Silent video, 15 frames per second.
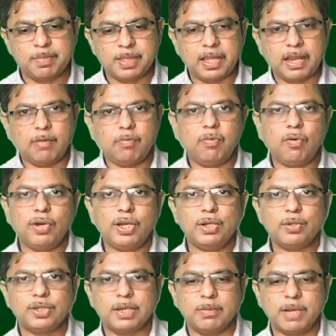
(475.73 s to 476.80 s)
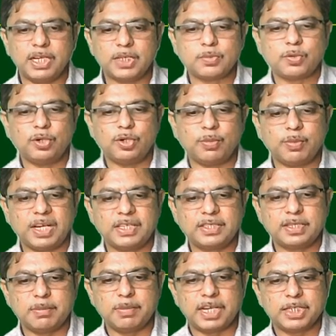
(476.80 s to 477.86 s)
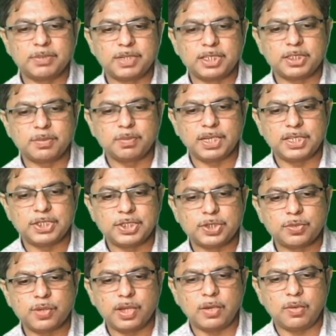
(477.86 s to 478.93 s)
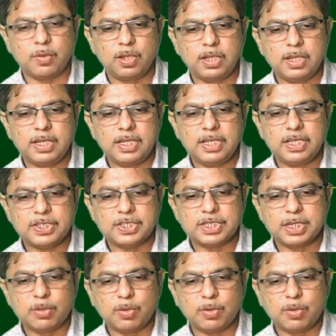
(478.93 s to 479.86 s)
And 4 into 3, minus 4 into minus 3 minus 1 is plus 12 is equal to